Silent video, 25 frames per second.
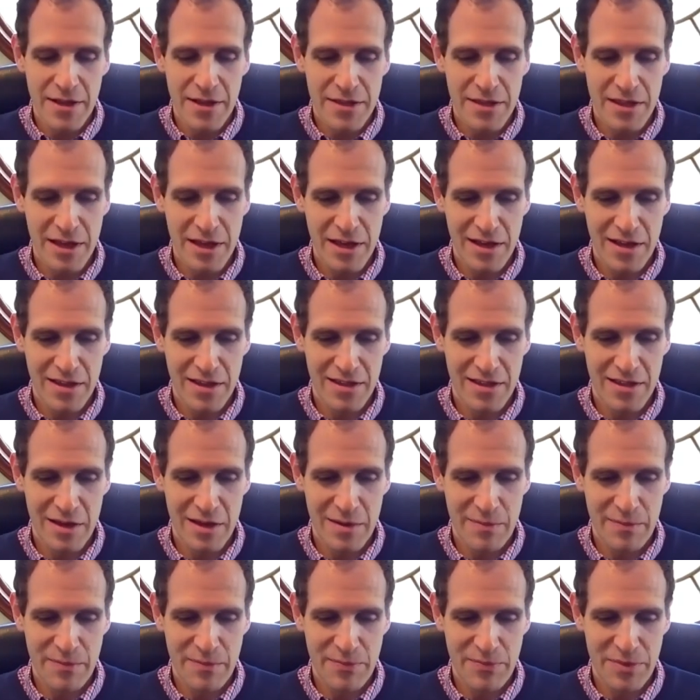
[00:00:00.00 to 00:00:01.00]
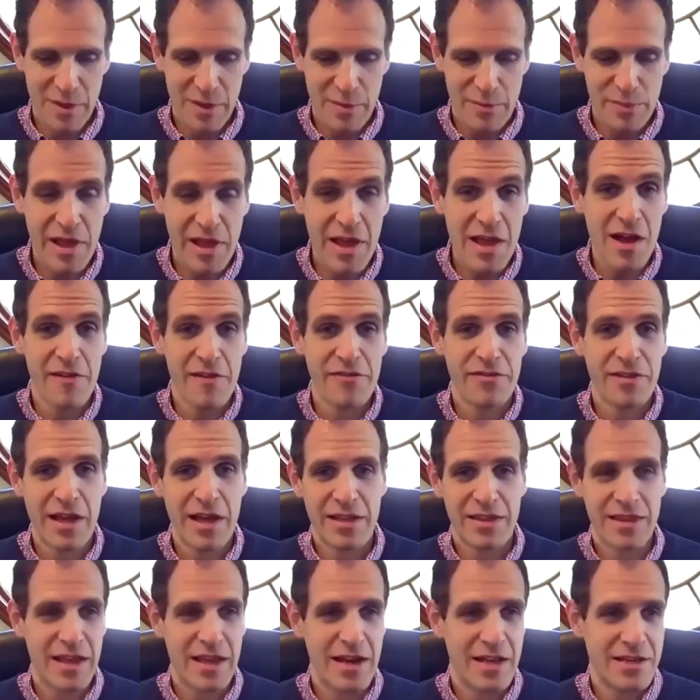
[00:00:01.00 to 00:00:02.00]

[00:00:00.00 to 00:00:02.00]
The playoff length then